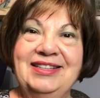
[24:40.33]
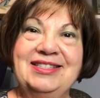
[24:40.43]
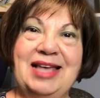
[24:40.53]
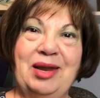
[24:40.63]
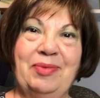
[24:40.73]

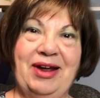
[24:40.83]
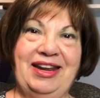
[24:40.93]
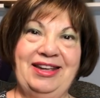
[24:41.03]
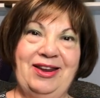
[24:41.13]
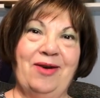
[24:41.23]

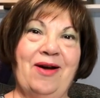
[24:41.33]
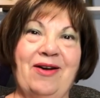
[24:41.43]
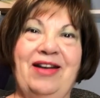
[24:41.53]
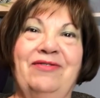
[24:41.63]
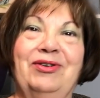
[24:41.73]
celebrating, you know,
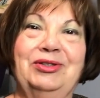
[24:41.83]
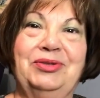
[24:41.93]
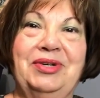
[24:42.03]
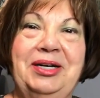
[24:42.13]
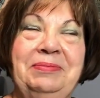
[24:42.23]
our
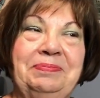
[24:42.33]
anniversary,